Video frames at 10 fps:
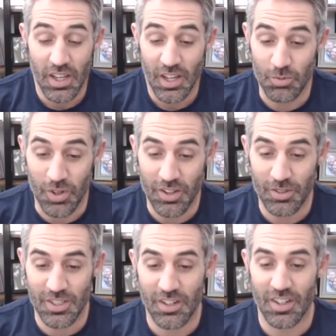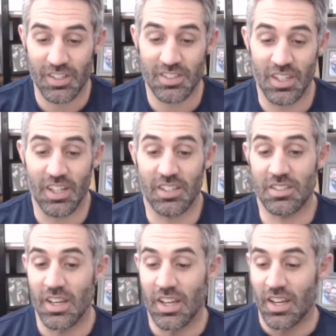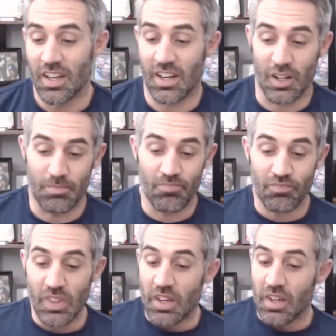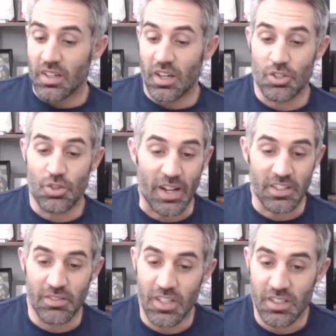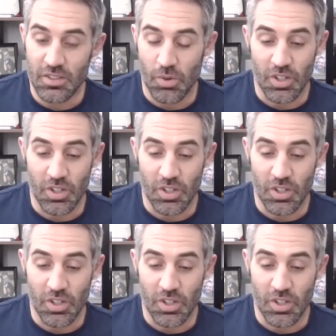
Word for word: And one of those areas is um, attractiveness or